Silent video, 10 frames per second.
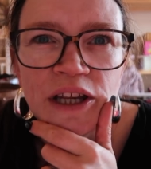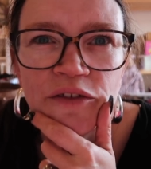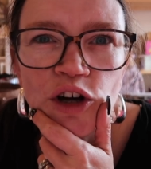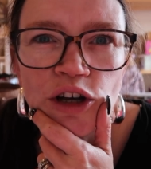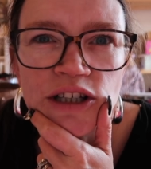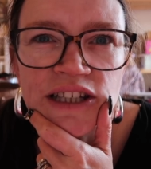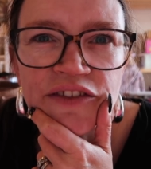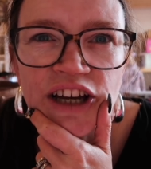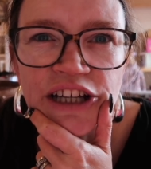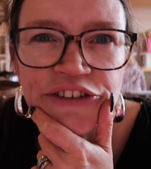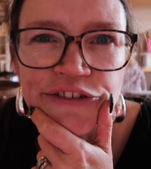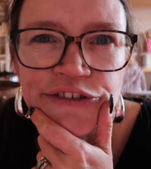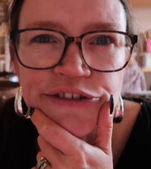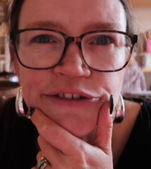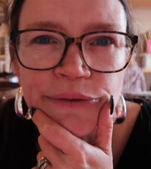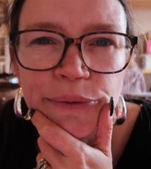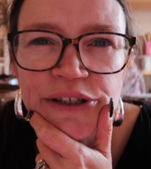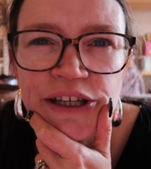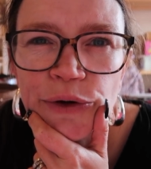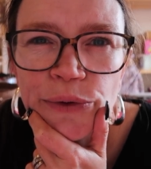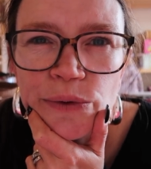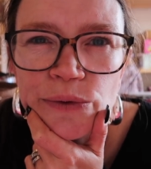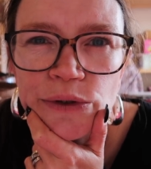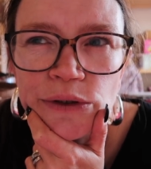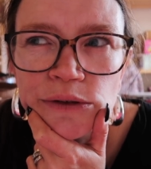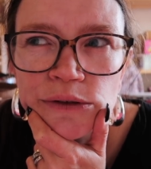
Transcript: you've got lots of guns. What's it called?